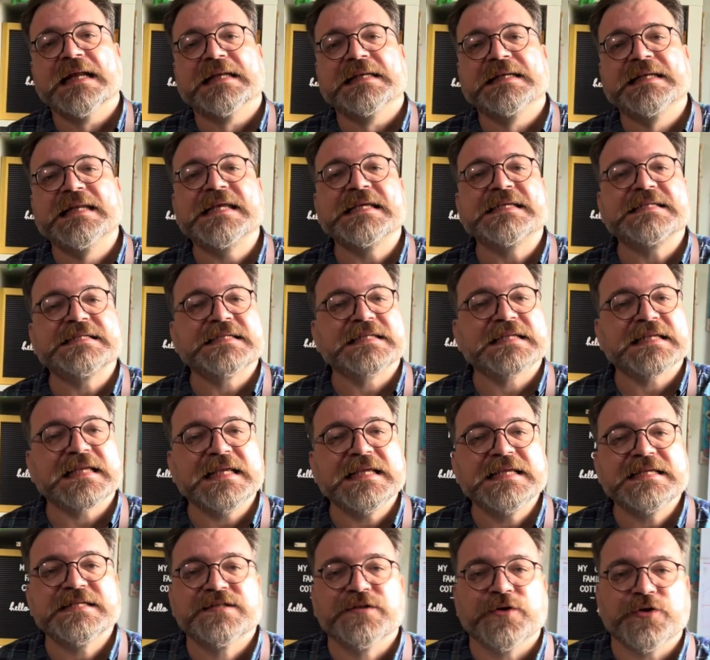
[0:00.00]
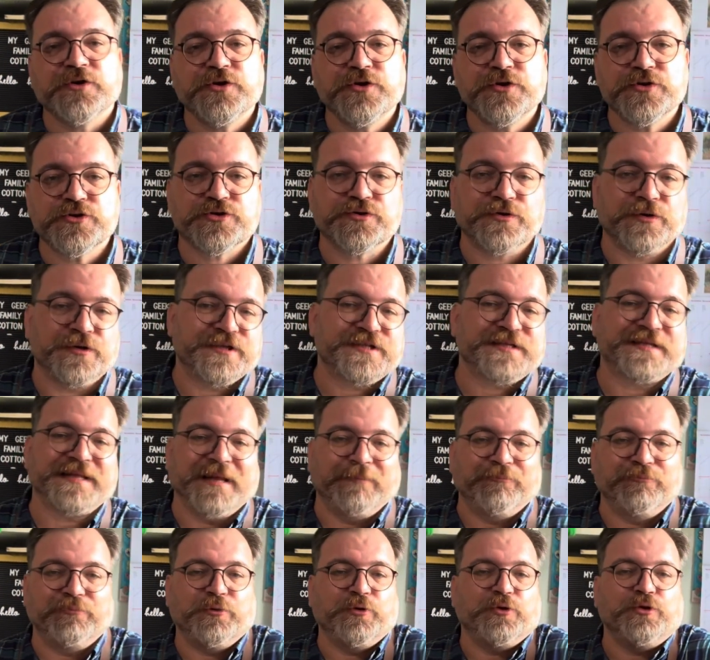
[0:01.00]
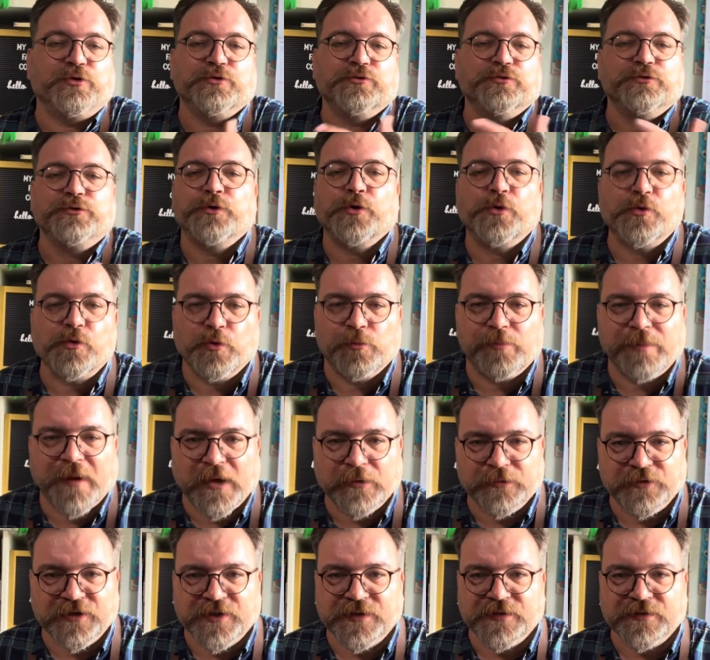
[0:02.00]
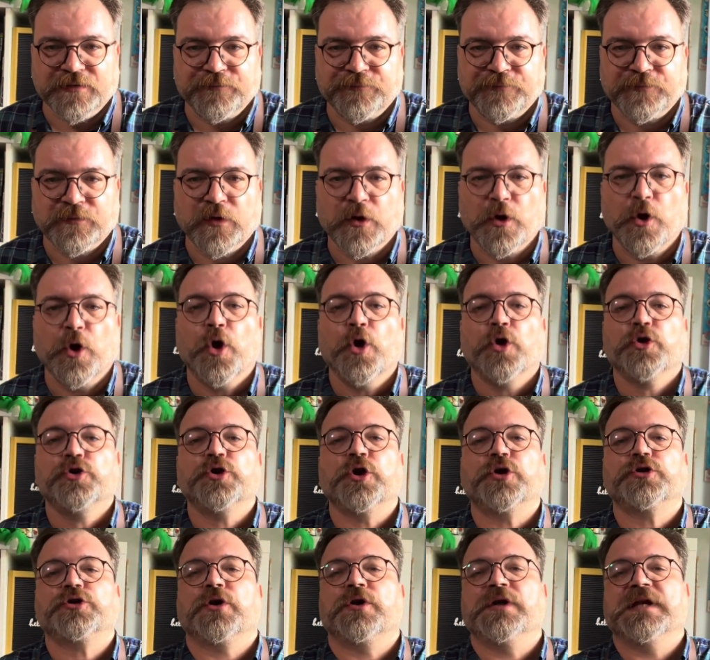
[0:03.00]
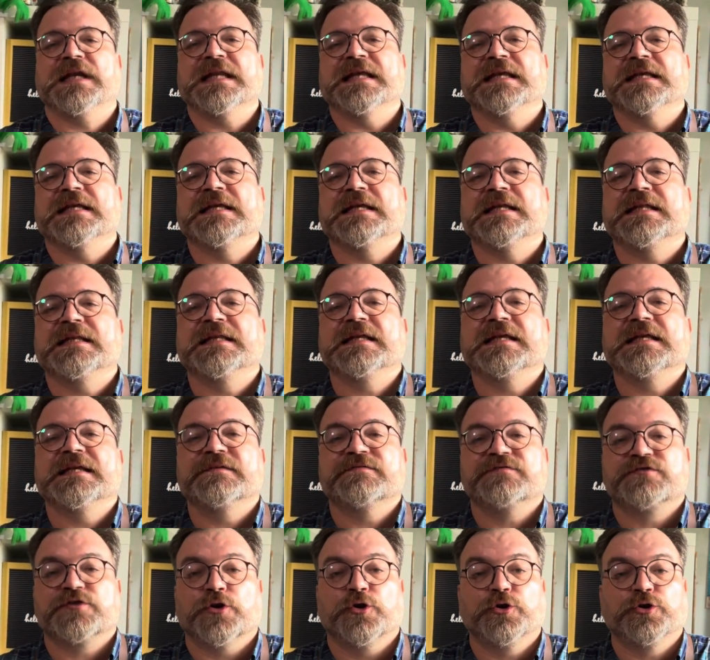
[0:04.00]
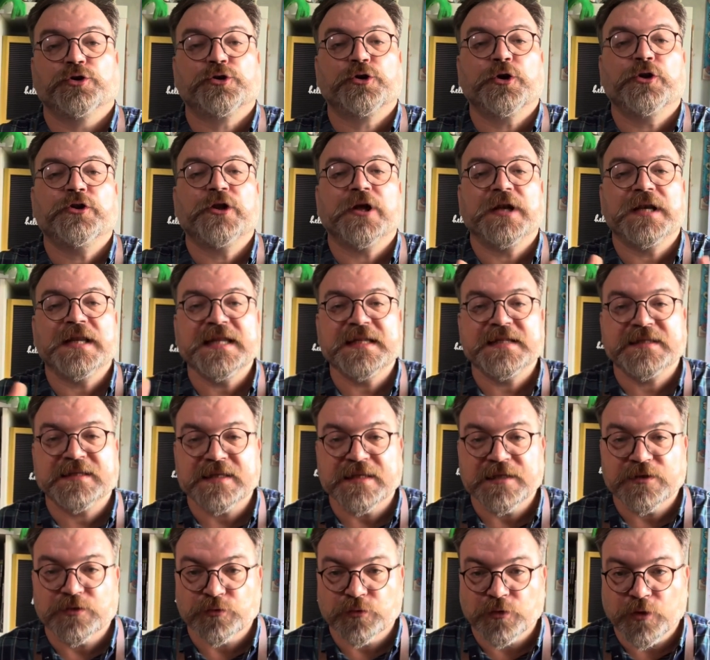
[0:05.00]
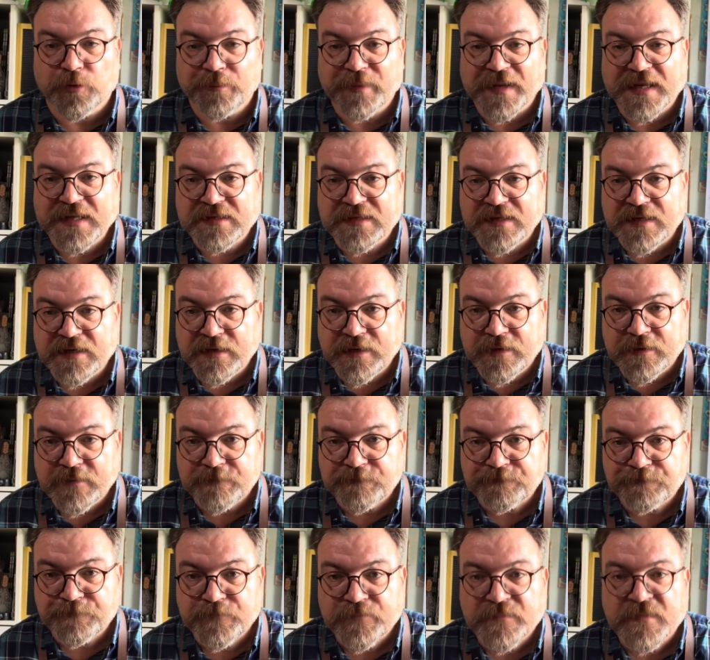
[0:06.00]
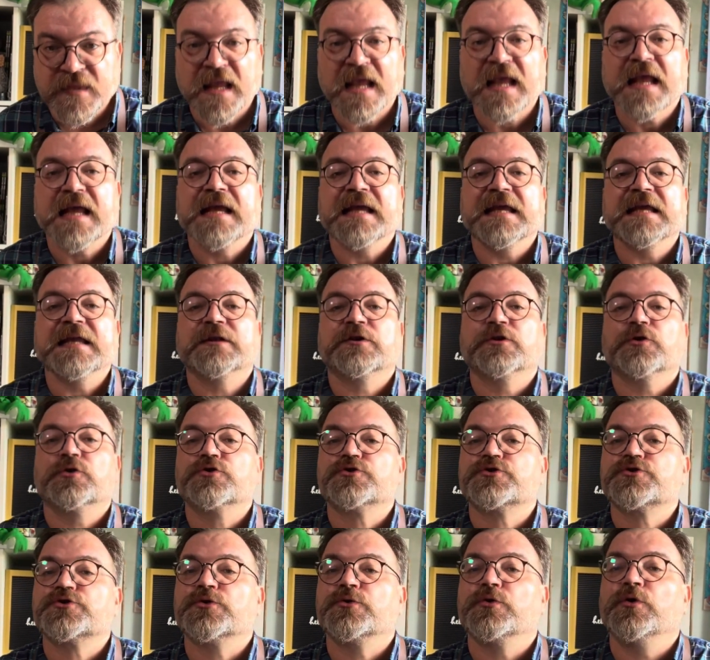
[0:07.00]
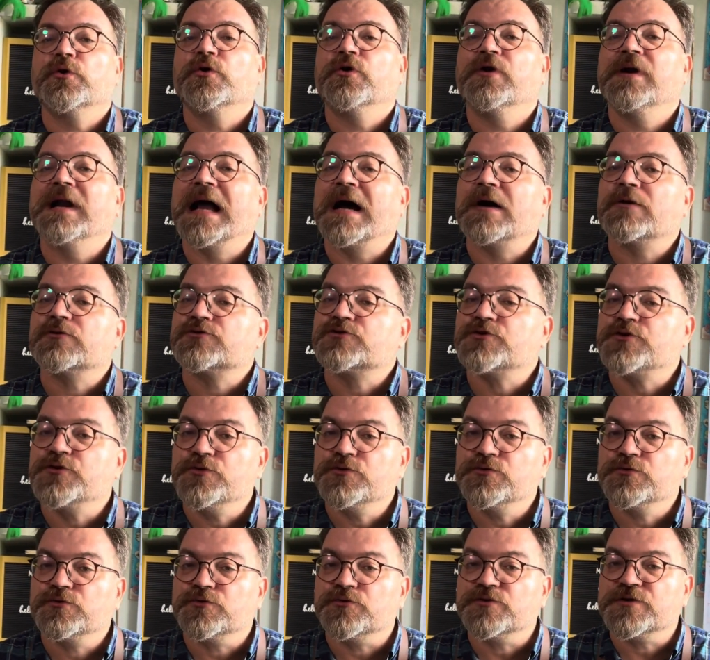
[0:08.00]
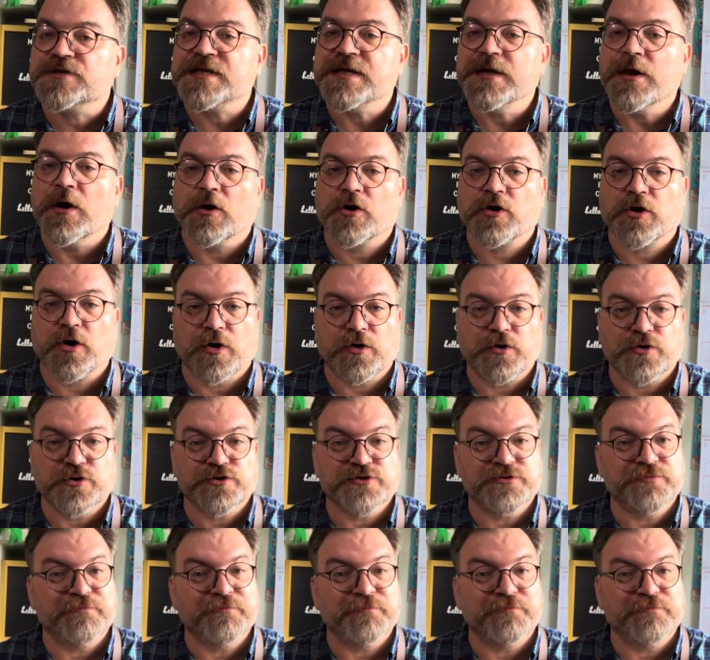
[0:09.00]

This is the usual step you know about. Not only it gives a tonality to the painting, it also allows you to see your colors